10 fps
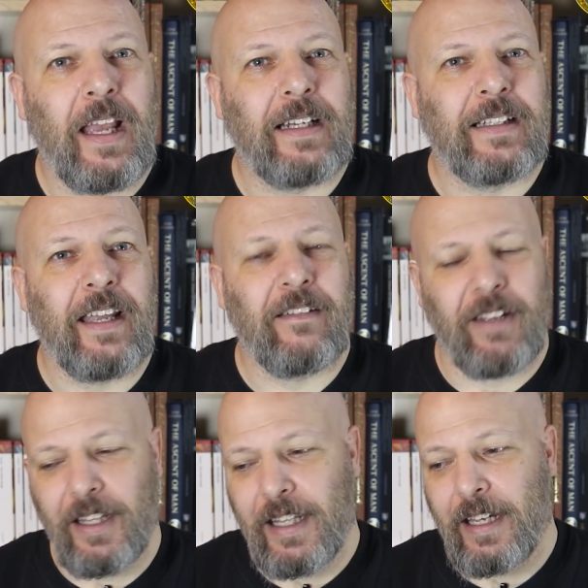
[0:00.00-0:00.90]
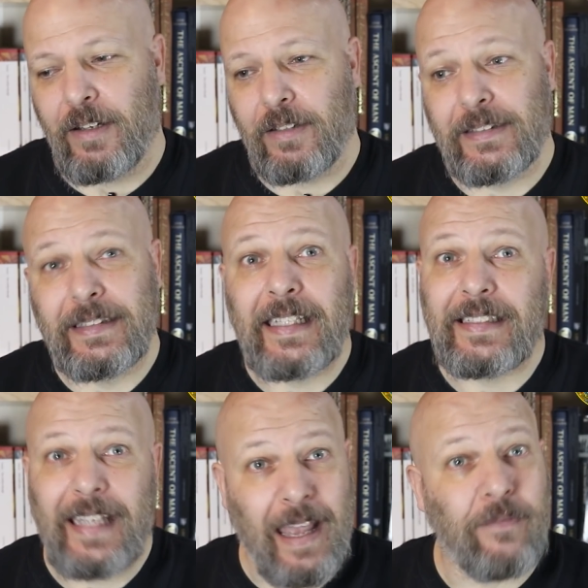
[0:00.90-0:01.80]
and an area that
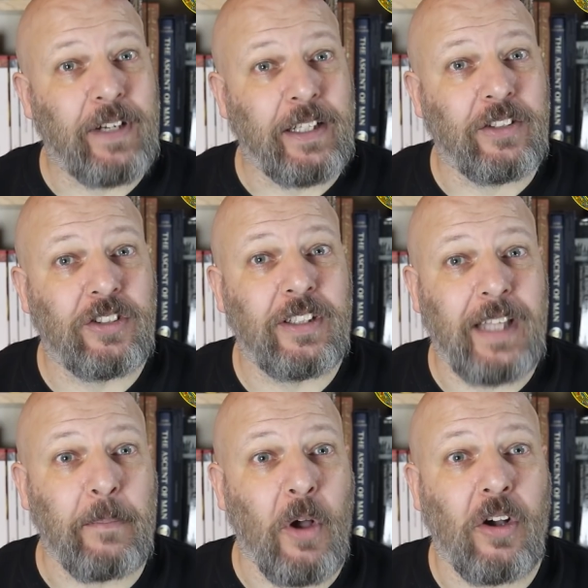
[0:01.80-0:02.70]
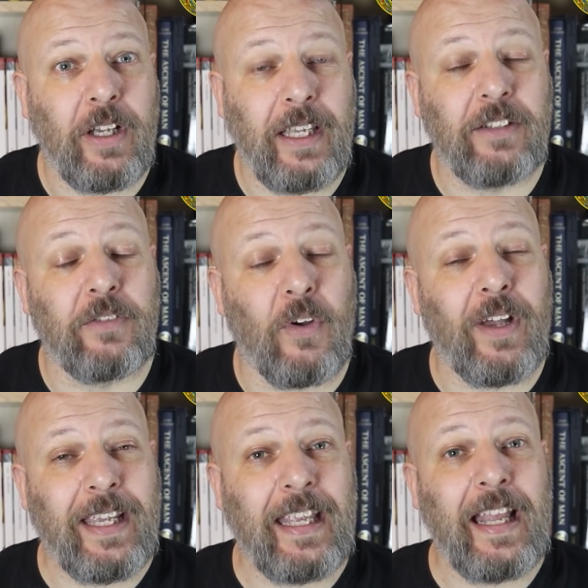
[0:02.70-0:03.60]
did have links to Denmark in the
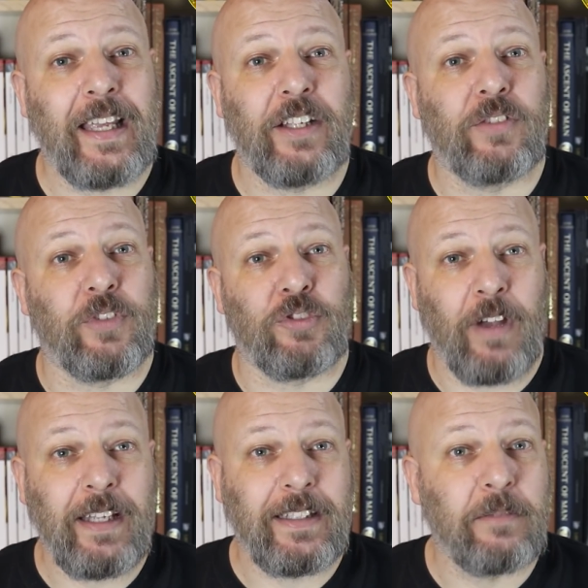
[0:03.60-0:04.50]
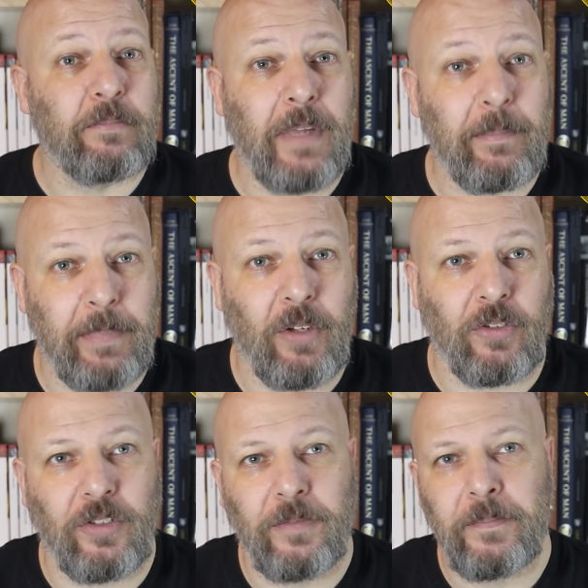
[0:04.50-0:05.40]
Viking Age, trading and
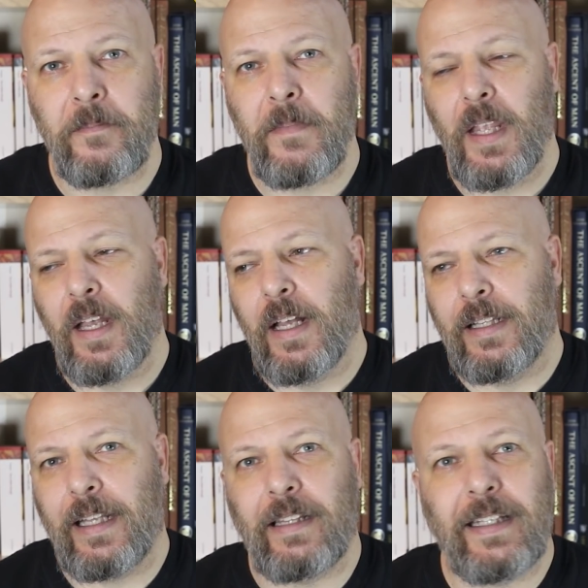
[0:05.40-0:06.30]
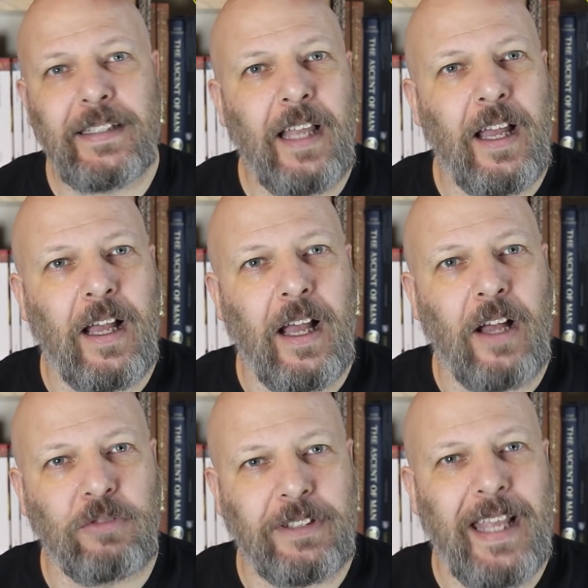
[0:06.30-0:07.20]
beyond. Now, this
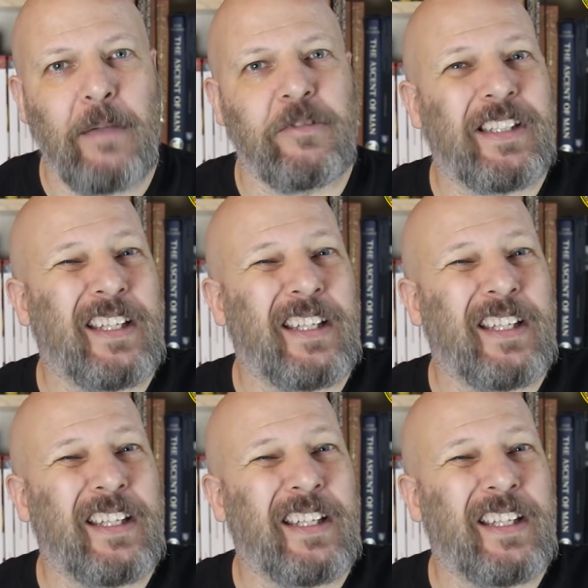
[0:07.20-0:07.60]
oldest hammer is